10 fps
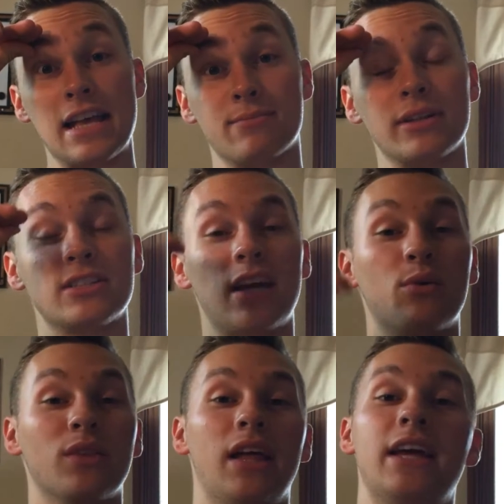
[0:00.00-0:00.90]
As much as
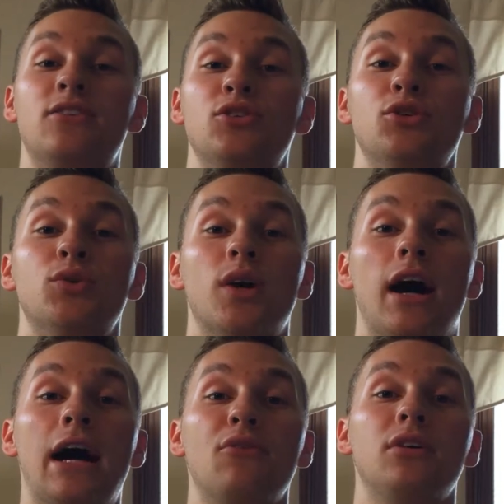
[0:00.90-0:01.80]
I would like to,
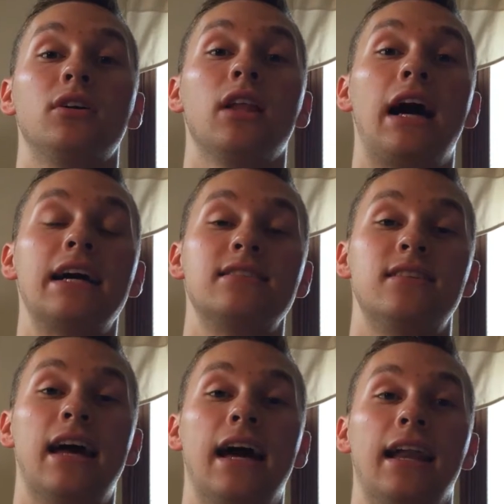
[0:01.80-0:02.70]
I
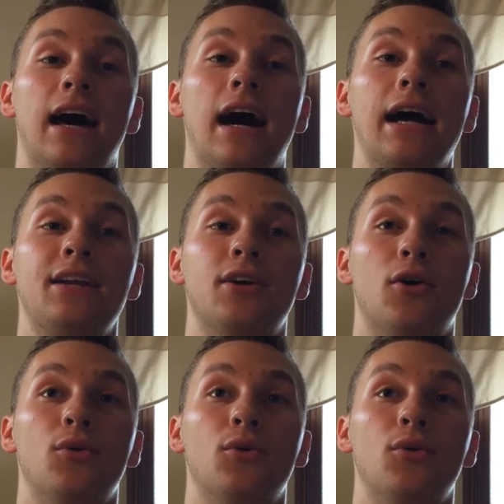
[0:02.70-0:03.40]
realize that I